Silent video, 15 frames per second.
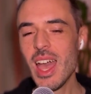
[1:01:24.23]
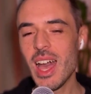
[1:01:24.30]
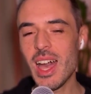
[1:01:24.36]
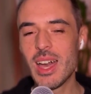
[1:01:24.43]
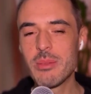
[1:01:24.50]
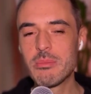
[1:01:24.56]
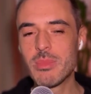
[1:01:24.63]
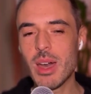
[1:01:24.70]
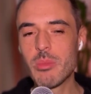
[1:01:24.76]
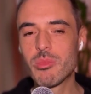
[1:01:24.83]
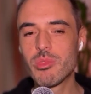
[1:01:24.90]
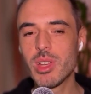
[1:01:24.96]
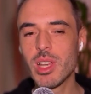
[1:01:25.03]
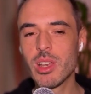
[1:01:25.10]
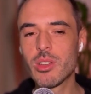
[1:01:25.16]
I'm
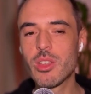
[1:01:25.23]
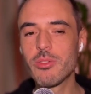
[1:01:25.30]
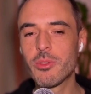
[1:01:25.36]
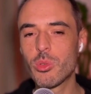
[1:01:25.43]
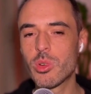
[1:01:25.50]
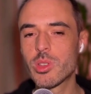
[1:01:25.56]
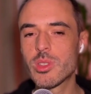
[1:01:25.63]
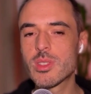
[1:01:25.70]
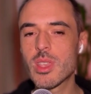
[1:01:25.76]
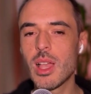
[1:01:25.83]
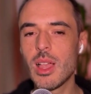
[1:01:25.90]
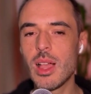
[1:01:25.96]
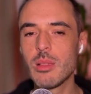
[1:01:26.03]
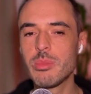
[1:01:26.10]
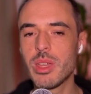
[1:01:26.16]
really looking forward to. So
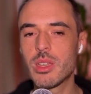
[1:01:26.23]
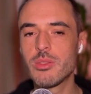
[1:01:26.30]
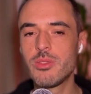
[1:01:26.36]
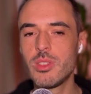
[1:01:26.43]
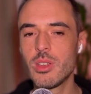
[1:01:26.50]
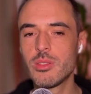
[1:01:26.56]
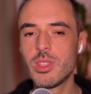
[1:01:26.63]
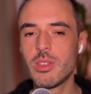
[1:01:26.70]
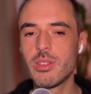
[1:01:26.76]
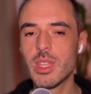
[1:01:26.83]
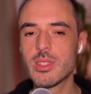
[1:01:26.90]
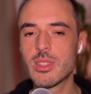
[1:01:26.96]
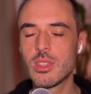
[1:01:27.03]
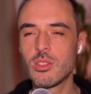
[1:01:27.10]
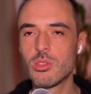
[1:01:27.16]
I'll be at a few of the
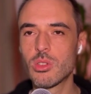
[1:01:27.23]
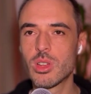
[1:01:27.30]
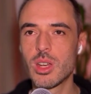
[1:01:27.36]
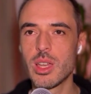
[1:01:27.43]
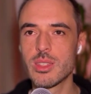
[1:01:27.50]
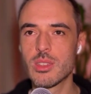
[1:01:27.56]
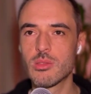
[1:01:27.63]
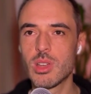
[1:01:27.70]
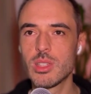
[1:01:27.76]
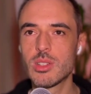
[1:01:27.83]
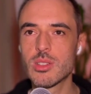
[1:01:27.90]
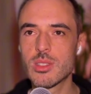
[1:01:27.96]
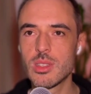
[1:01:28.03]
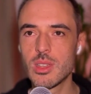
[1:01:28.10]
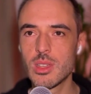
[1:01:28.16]
events that you're organizing, right?
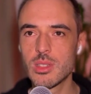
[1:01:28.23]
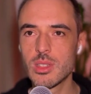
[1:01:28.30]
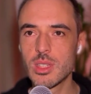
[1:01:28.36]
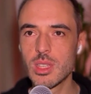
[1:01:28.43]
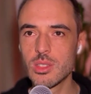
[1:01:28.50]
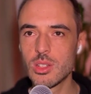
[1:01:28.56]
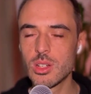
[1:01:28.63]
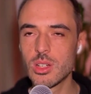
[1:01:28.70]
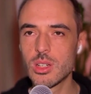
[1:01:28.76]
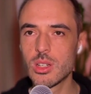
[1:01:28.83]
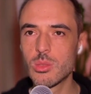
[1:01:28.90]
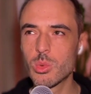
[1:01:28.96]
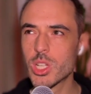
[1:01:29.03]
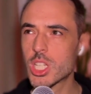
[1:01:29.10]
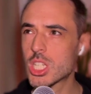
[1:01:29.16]
There's the dinner,
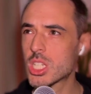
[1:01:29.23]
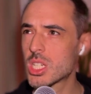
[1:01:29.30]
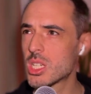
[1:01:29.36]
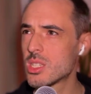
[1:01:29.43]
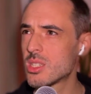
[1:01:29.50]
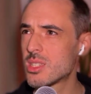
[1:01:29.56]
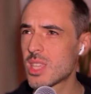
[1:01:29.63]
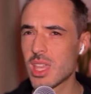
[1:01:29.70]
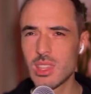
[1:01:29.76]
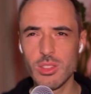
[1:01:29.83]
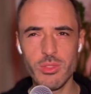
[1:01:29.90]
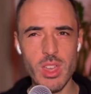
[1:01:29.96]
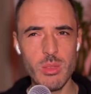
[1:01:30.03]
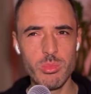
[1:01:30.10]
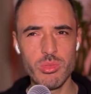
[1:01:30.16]
which is end of
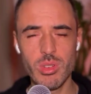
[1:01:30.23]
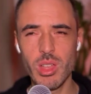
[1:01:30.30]
April, I